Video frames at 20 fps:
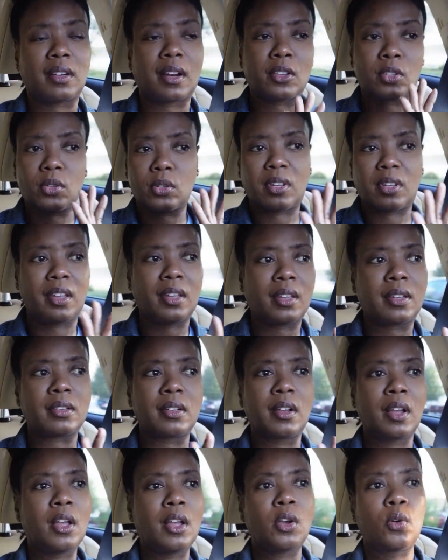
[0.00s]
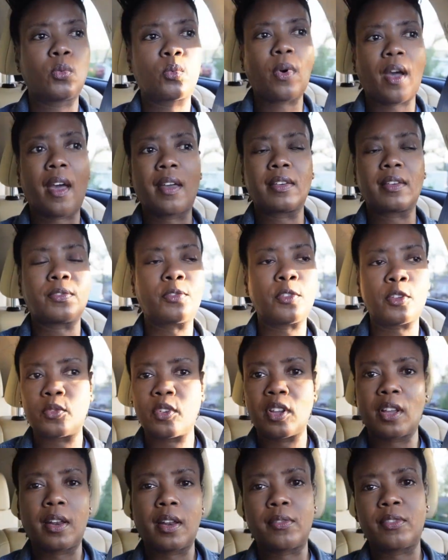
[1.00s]
Like, you can't write
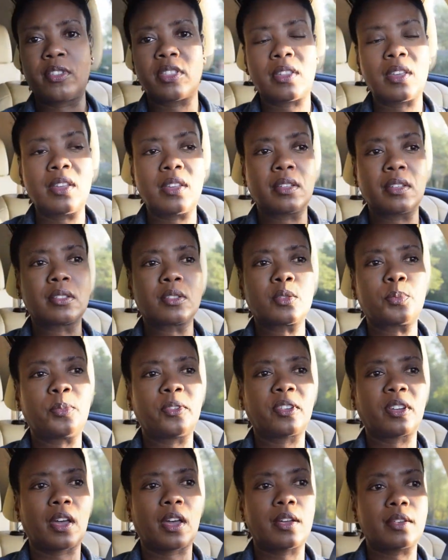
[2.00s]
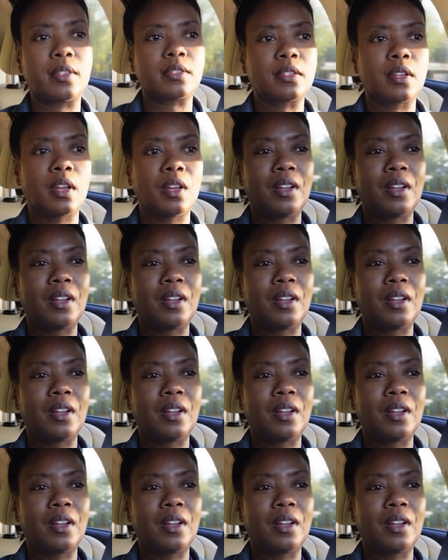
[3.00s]
11 things, because